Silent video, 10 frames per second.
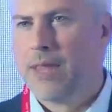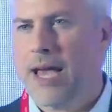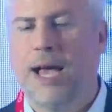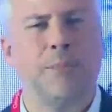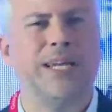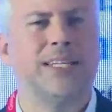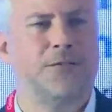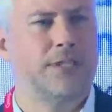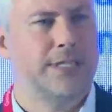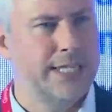how many
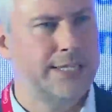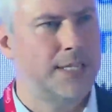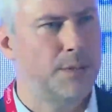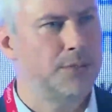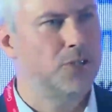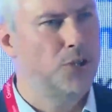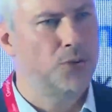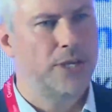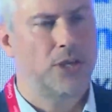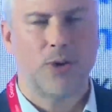different systems do you
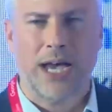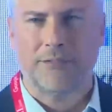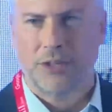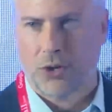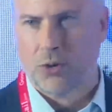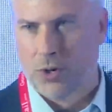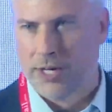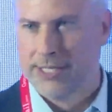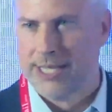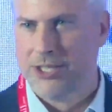think you have in your
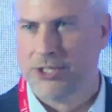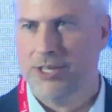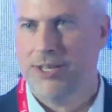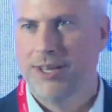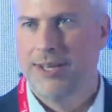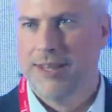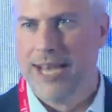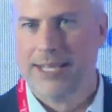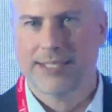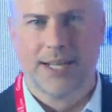organization that
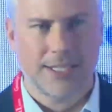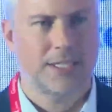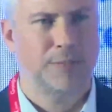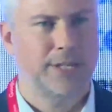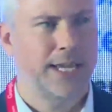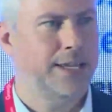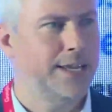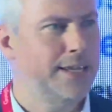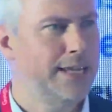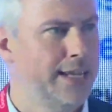has customer data in